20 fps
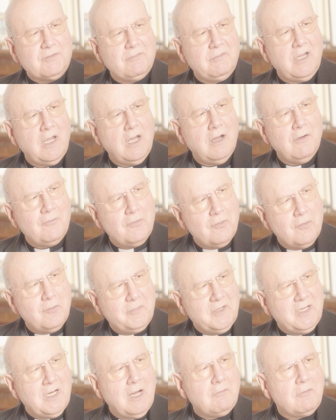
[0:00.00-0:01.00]
We have
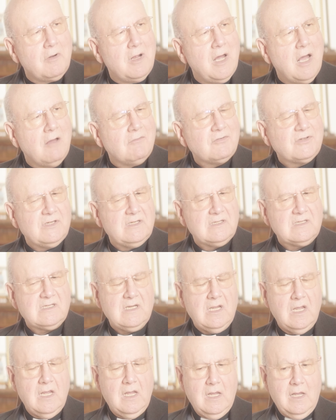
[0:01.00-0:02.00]
home in our houses,
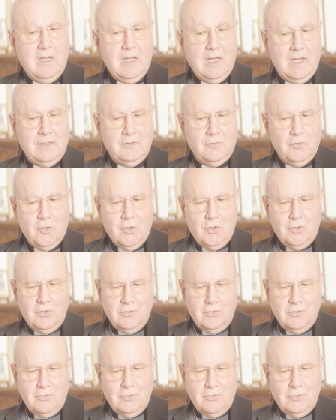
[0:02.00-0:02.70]
and